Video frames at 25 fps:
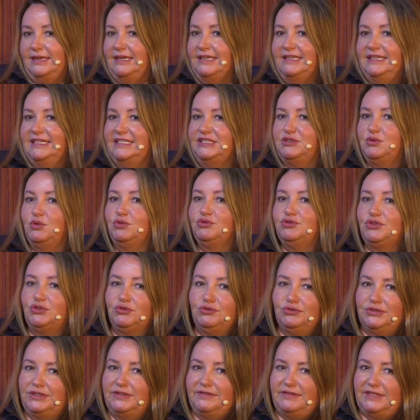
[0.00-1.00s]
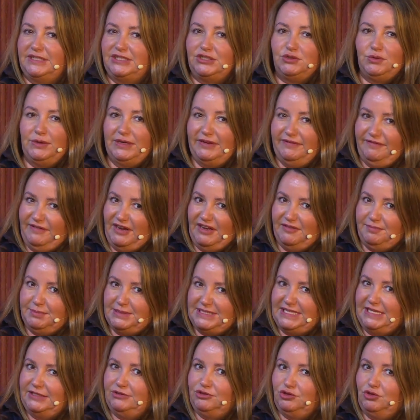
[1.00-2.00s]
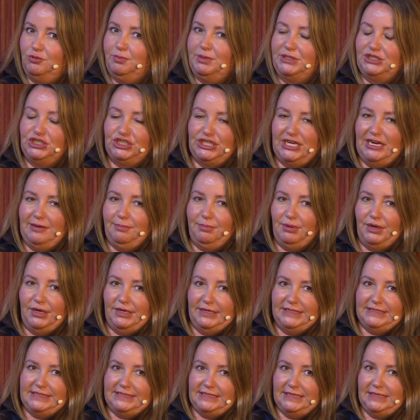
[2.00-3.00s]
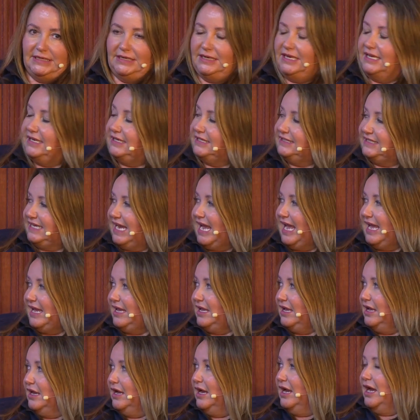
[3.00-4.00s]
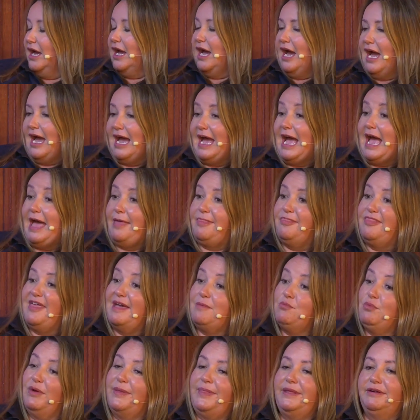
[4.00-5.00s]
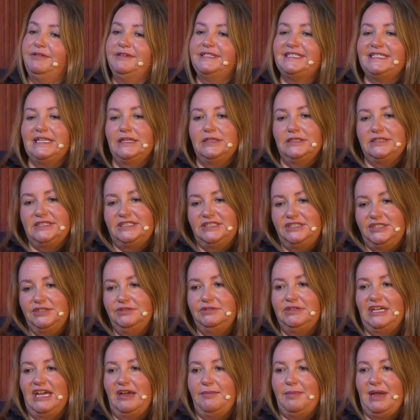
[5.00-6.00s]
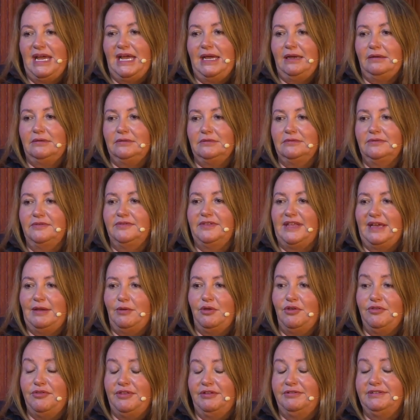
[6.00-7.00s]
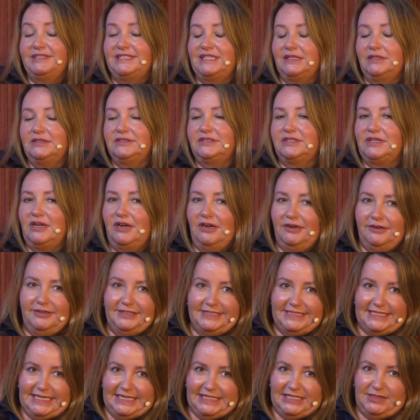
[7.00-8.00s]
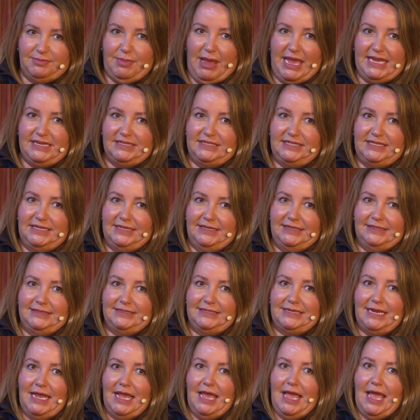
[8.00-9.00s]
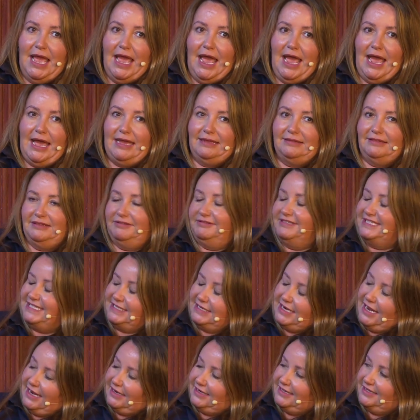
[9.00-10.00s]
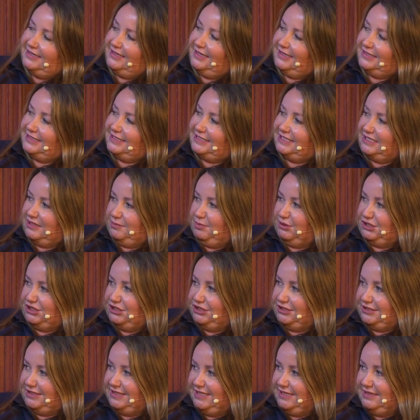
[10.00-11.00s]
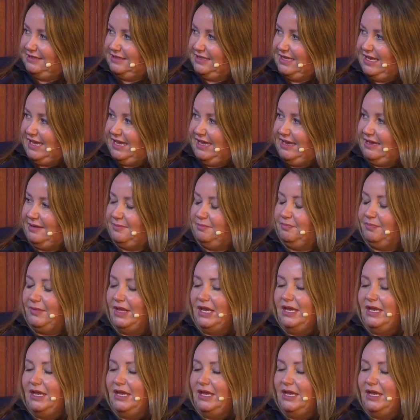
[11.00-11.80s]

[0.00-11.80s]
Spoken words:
can lead to all sorts of things. 25% drop in share price in a day. And then when the results do come out, the results are as expected and there isn't anything suspicious in there.